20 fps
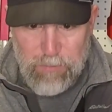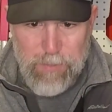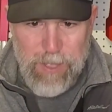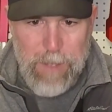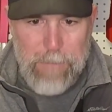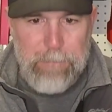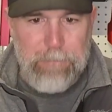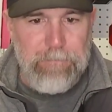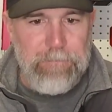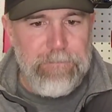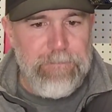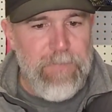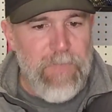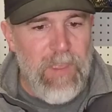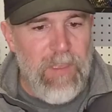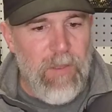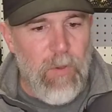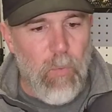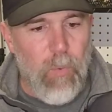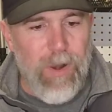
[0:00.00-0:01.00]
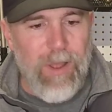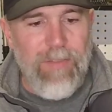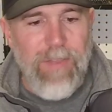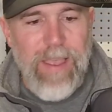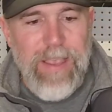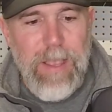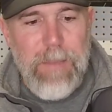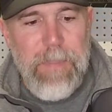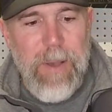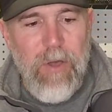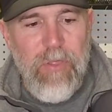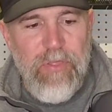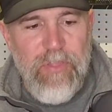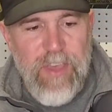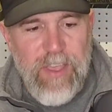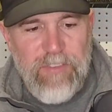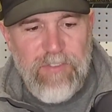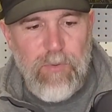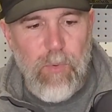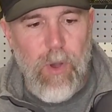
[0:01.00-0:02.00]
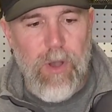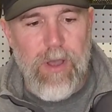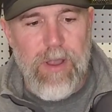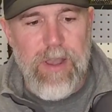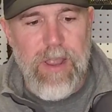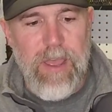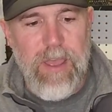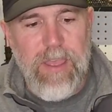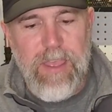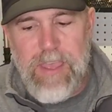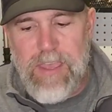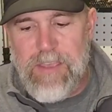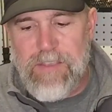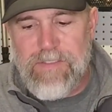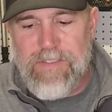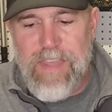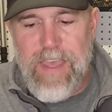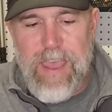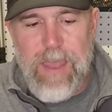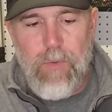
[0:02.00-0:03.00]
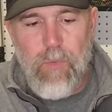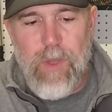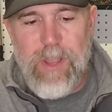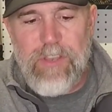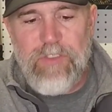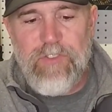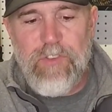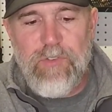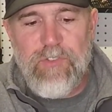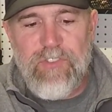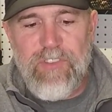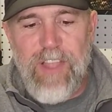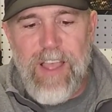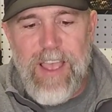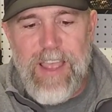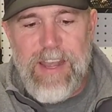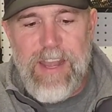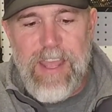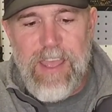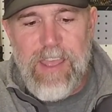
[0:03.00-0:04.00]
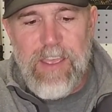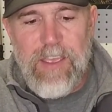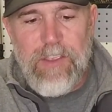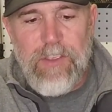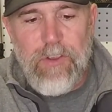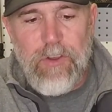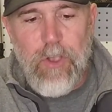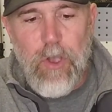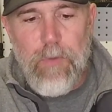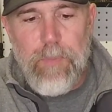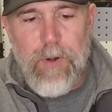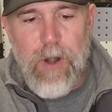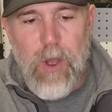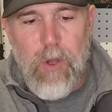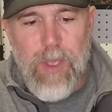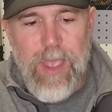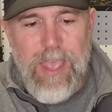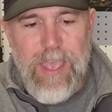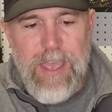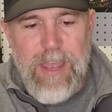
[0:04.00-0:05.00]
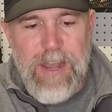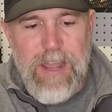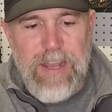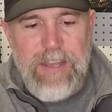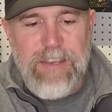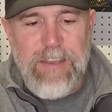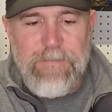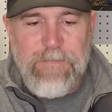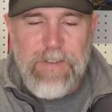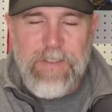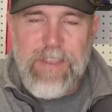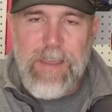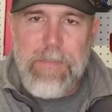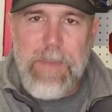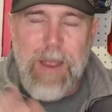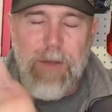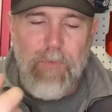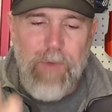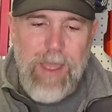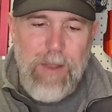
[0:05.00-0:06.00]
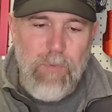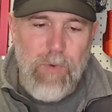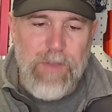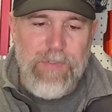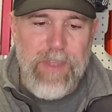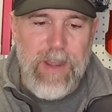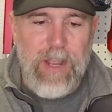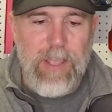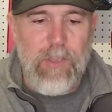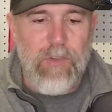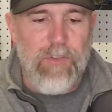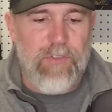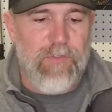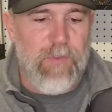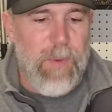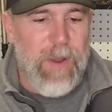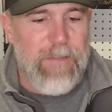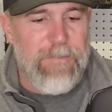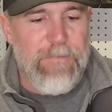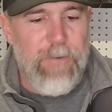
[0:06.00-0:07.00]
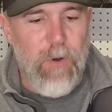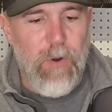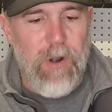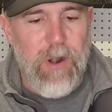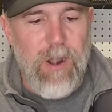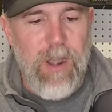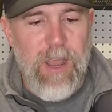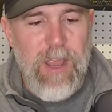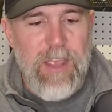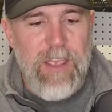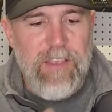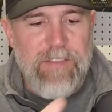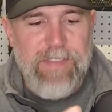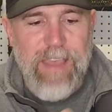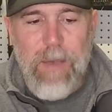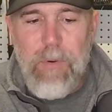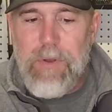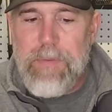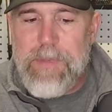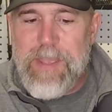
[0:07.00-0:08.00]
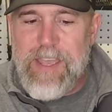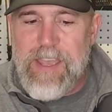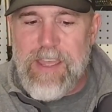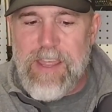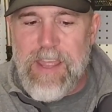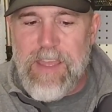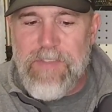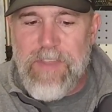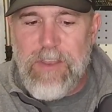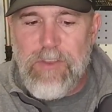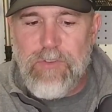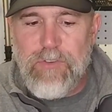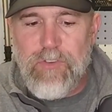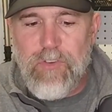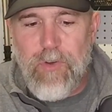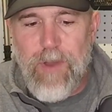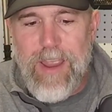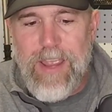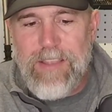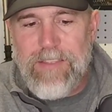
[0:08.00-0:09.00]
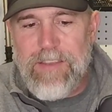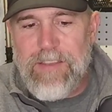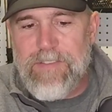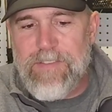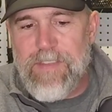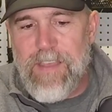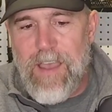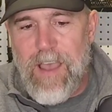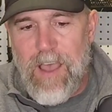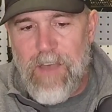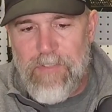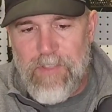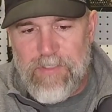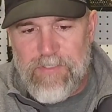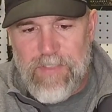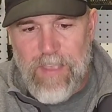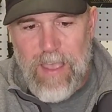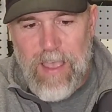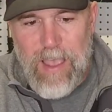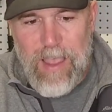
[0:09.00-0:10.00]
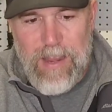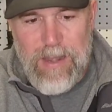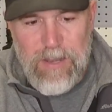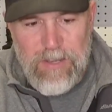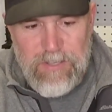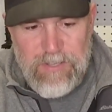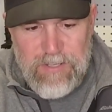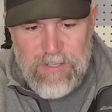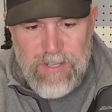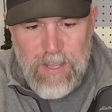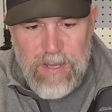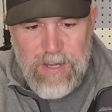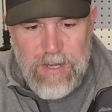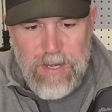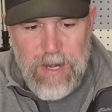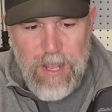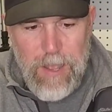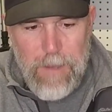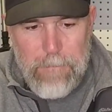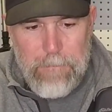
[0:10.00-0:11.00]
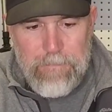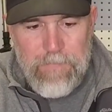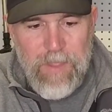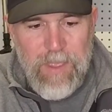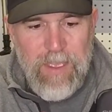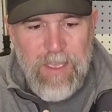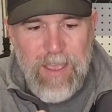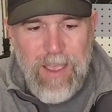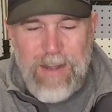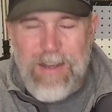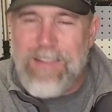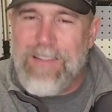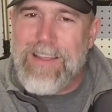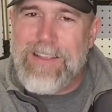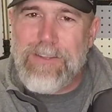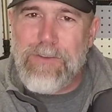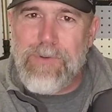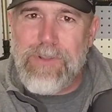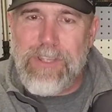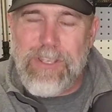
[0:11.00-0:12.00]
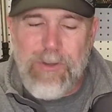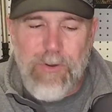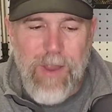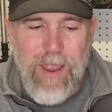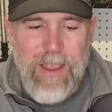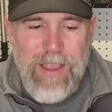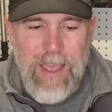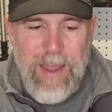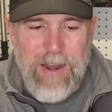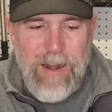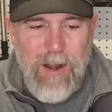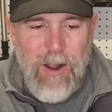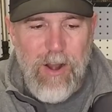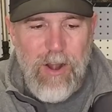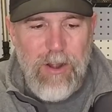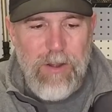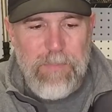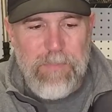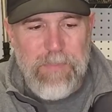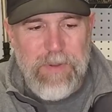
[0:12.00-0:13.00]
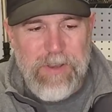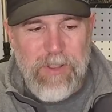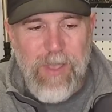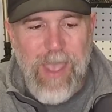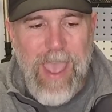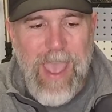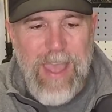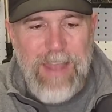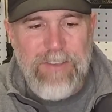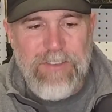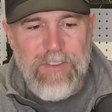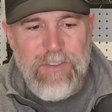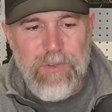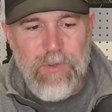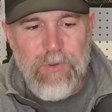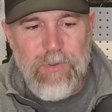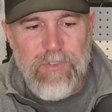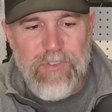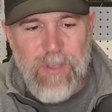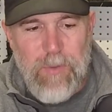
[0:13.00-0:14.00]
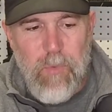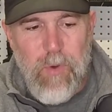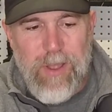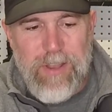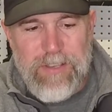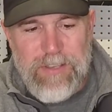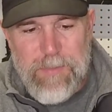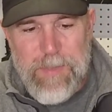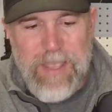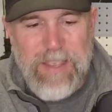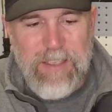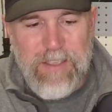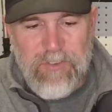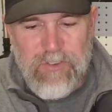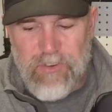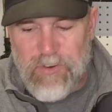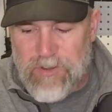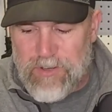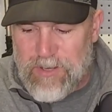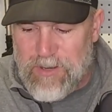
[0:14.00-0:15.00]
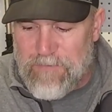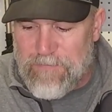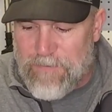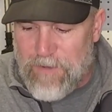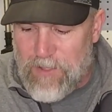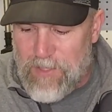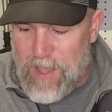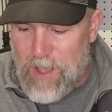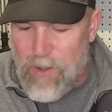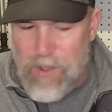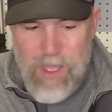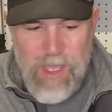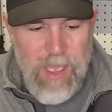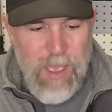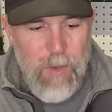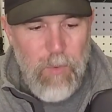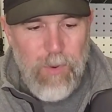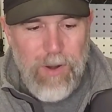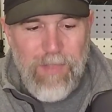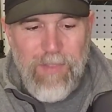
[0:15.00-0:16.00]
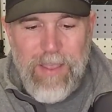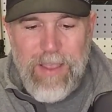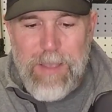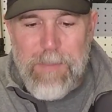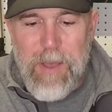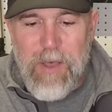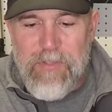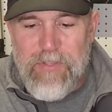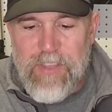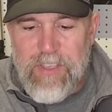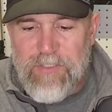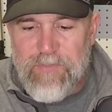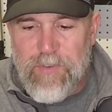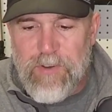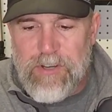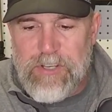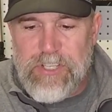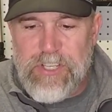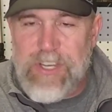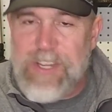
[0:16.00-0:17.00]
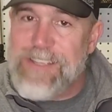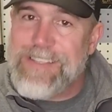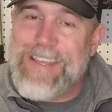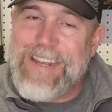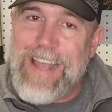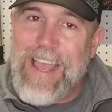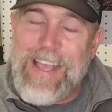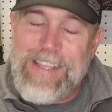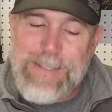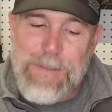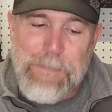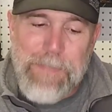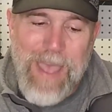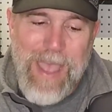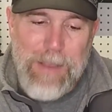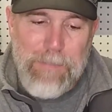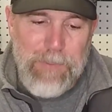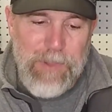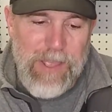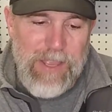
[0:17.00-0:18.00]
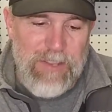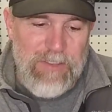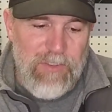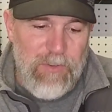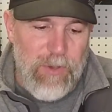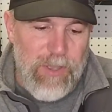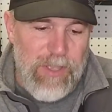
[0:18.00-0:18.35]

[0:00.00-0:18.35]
bit. What I like about this one is that when you slide your GoPro in, and different than my red one that I use for my 4, is that would be it, and then you'd crank this on the side to tighten it up. I didn't like to really crank on it hard, but you had to somewhat to make it sure it didn't fall out. What I like about this version is that it has a back plate to